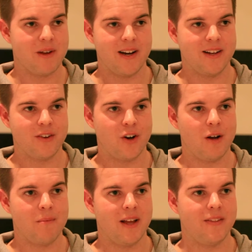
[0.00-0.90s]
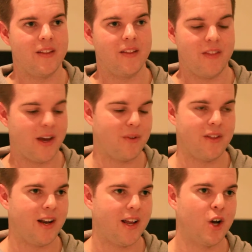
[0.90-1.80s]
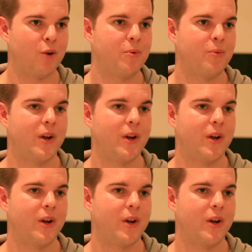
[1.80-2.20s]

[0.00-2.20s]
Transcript: them at any time, and they were there to help.